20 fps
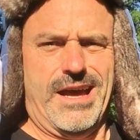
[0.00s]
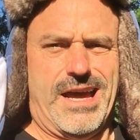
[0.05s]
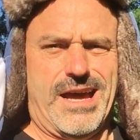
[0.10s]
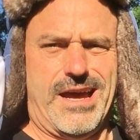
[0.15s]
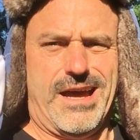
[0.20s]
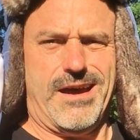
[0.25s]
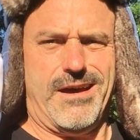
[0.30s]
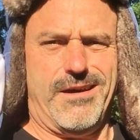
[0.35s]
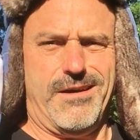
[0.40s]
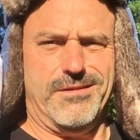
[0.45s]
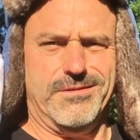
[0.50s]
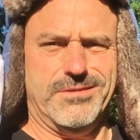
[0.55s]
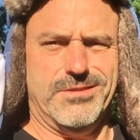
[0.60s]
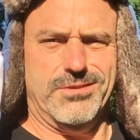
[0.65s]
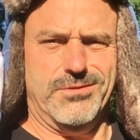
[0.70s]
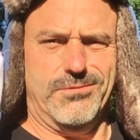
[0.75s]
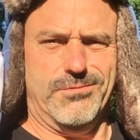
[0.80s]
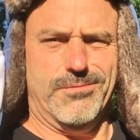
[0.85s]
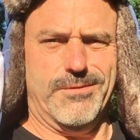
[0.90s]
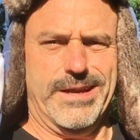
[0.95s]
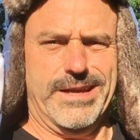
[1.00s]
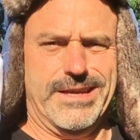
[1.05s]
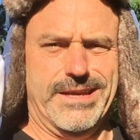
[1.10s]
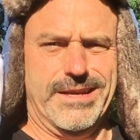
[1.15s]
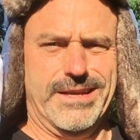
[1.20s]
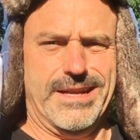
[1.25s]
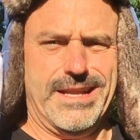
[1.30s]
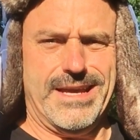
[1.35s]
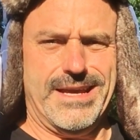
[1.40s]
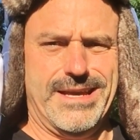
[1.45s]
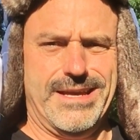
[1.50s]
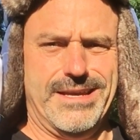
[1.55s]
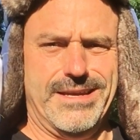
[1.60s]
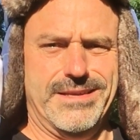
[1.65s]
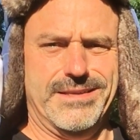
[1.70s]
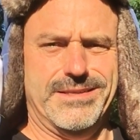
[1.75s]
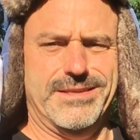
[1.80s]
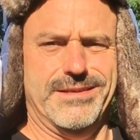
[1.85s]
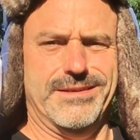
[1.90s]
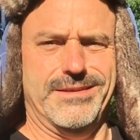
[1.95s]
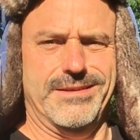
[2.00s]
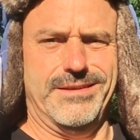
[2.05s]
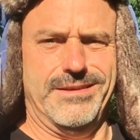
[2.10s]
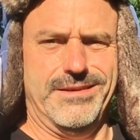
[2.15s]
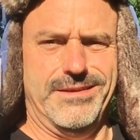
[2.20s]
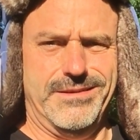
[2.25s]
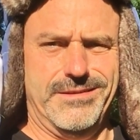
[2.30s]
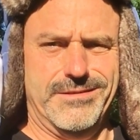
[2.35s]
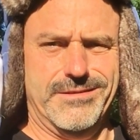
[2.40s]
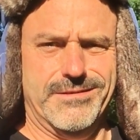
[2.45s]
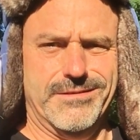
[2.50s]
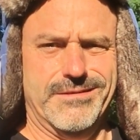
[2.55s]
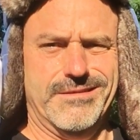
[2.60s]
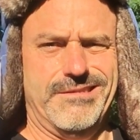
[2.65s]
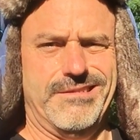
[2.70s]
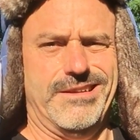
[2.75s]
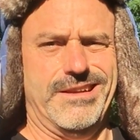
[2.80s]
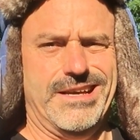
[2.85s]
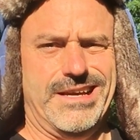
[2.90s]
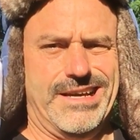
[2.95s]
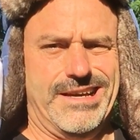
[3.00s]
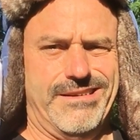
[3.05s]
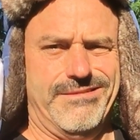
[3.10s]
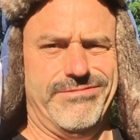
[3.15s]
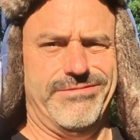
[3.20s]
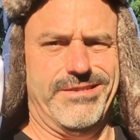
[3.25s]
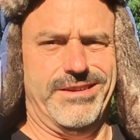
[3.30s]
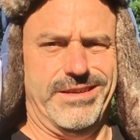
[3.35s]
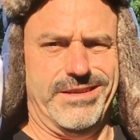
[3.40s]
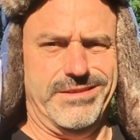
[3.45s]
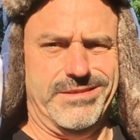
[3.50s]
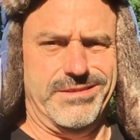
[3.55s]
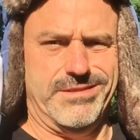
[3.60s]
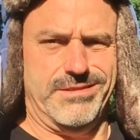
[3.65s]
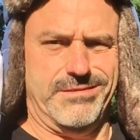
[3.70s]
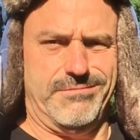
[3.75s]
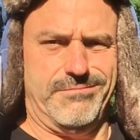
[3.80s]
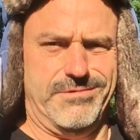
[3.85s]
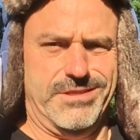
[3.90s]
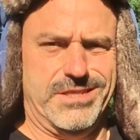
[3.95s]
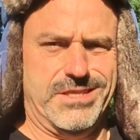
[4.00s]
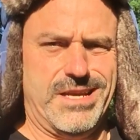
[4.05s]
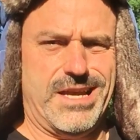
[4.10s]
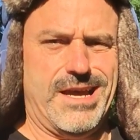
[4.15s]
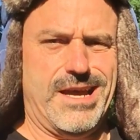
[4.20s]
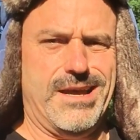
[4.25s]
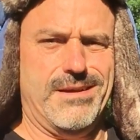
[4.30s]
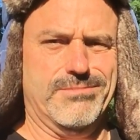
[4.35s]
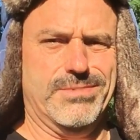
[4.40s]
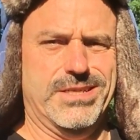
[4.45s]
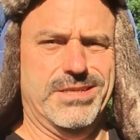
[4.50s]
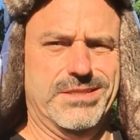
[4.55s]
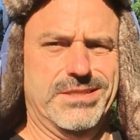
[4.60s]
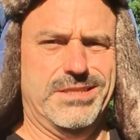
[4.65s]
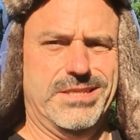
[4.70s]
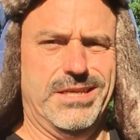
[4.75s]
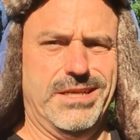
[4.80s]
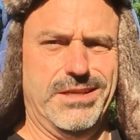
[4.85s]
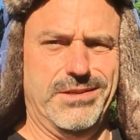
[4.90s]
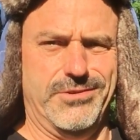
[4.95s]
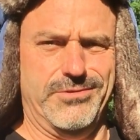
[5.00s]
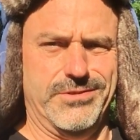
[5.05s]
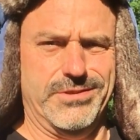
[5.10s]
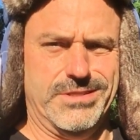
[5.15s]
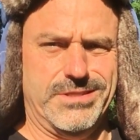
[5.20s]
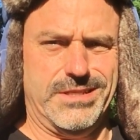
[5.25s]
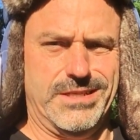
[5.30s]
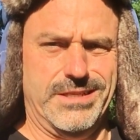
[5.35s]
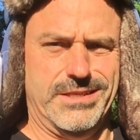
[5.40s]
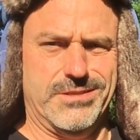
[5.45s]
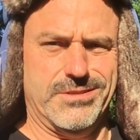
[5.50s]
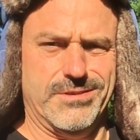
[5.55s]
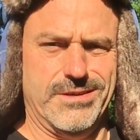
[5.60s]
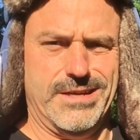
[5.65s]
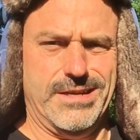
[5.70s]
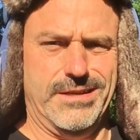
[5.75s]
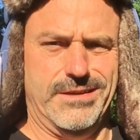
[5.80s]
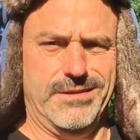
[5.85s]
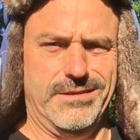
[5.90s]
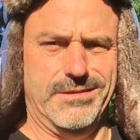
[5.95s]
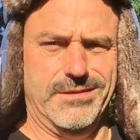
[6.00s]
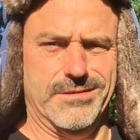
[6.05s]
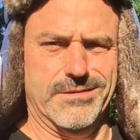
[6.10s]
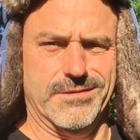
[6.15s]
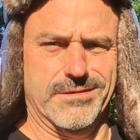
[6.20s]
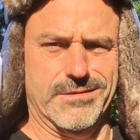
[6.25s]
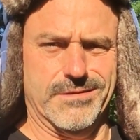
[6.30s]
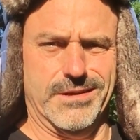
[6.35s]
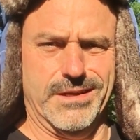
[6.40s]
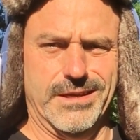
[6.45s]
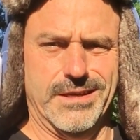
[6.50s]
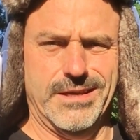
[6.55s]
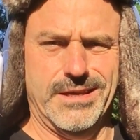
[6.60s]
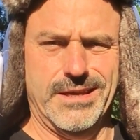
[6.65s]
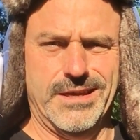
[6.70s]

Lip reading: I also recognized another life lesson, which I'm continuously trying to learn.